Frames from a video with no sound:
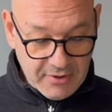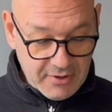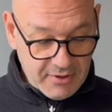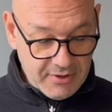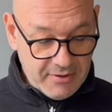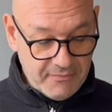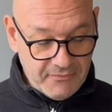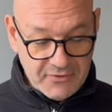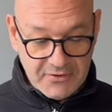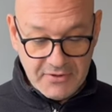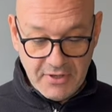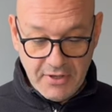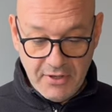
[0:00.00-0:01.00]
Um,
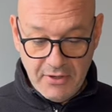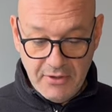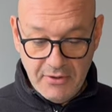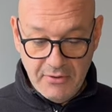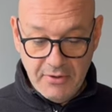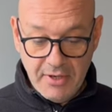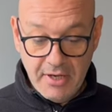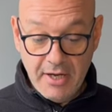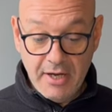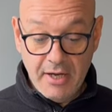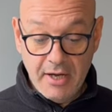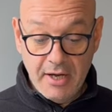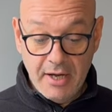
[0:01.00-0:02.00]
so
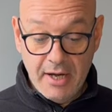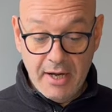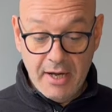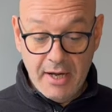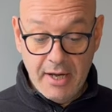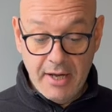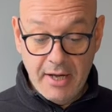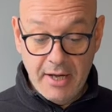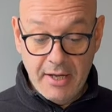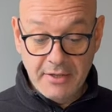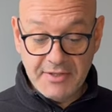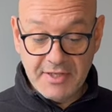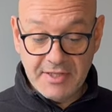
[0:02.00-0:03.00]
uh,
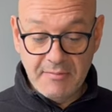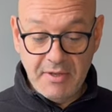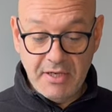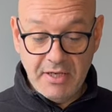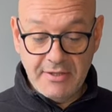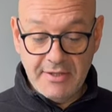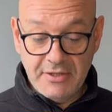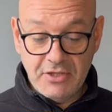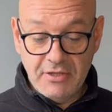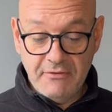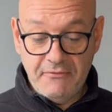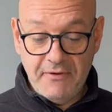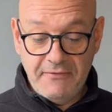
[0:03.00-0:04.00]
60 minute
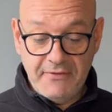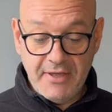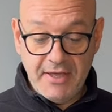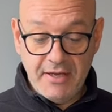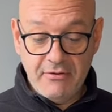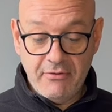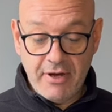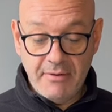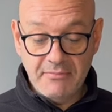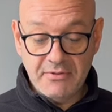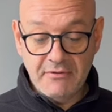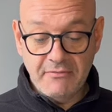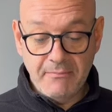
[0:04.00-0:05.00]
addition, 15
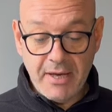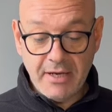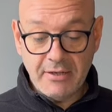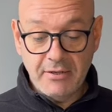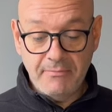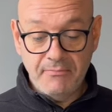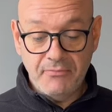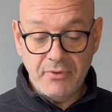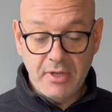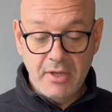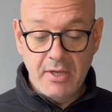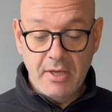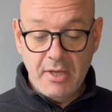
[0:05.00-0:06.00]
grams of Magnum,
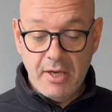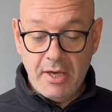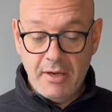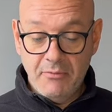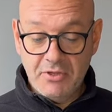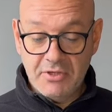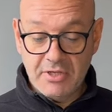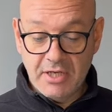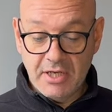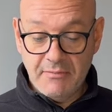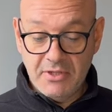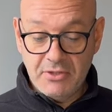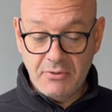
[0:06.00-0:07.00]
um, which is going to
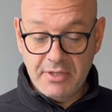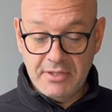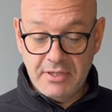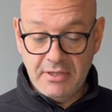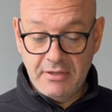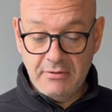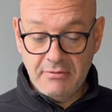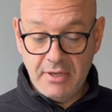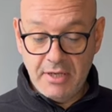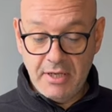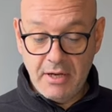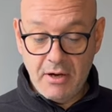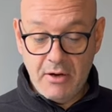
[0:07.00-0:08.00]
give me
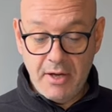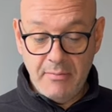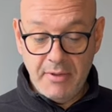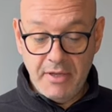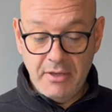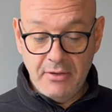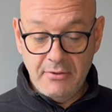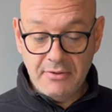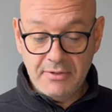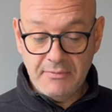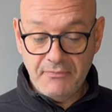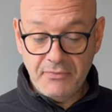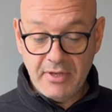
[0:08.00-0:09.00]
23 IBUs.
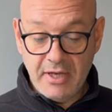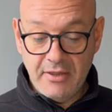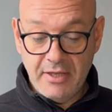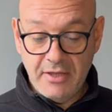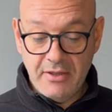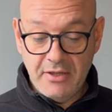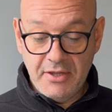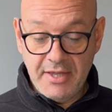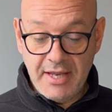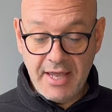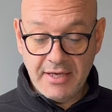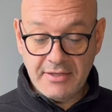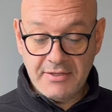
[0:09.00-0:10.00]
And then the
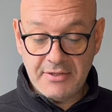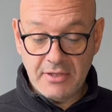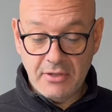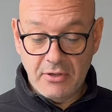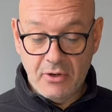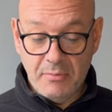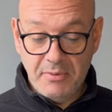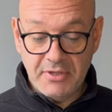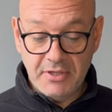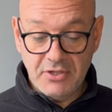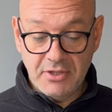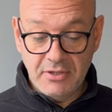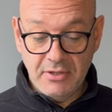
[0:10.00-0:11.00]
next hop
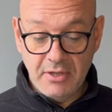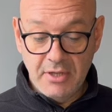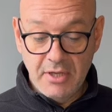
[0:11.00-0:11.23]
addition